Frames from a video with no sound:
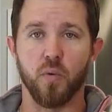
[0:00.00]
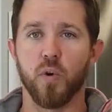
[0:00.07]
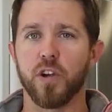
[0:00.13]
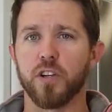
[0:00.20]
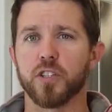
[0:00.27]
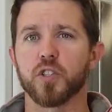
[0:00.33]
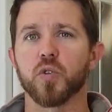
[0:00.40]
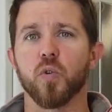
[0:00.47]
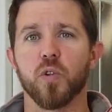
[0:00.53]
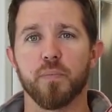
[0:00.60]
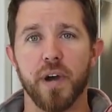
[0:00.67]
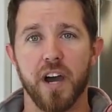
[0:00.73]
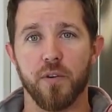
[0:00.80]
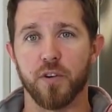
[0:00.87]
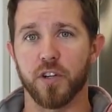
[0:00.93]
where your solar
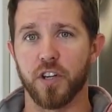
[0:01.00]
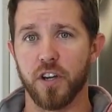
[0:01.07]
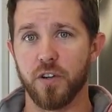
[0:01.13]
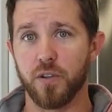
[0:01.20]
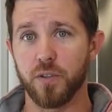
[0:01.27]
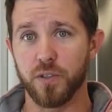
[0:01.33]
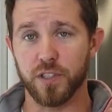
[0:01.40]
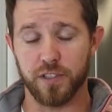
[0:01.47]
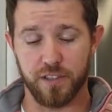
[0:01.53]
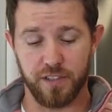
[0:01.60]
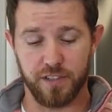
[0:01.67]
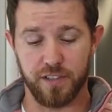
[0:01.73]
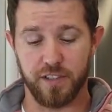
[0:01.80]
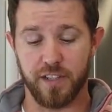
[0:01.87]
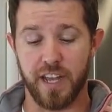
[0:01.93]
power goes,
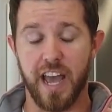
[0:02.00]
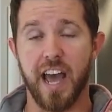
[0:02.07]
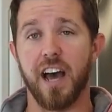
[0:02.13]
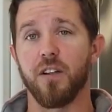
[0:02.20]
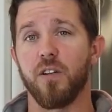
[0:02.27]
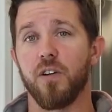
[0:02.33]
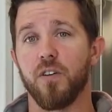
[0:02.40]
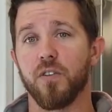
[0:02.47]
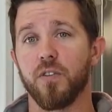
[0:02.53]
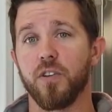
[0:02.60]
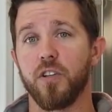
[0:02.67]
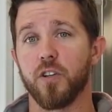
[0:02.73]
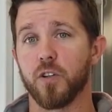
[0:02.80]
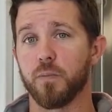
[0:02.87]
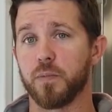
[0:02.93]
how long
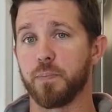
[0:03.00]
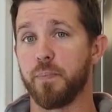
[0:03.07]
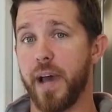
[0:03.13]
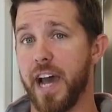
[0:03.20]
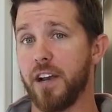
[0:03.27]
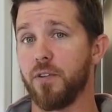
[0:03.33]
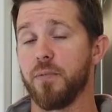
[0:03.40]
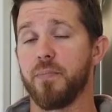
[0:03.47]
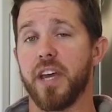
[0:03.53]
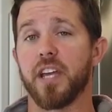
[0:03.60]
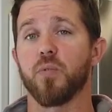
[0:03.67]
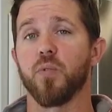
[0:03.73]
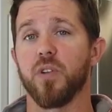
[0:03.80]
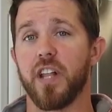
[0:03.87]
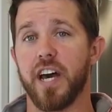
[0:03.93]
your battery
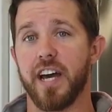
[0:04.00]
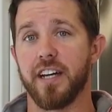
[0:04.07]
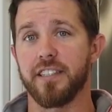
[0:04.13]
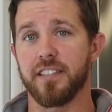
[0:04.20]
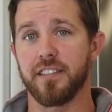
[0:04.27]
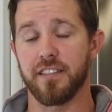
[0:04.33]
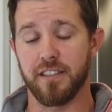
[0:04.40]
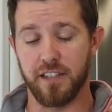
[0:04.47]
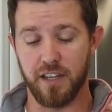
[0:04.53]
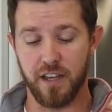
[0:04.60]
bank will last,